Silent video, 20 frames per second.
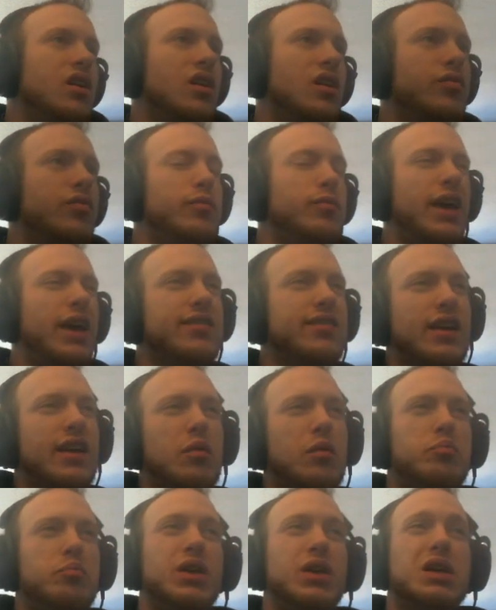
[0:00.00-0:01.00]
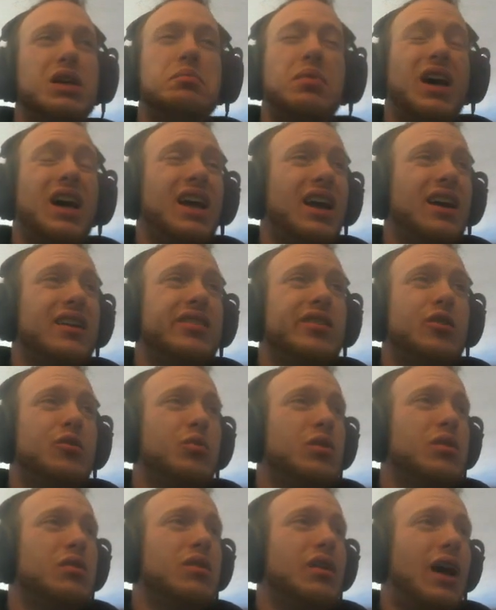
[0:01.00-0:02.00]
If he makes, like, a big bet, I think
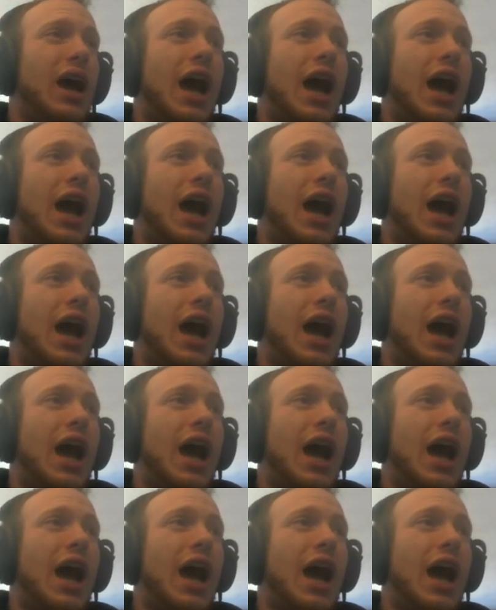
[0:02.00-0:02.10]
we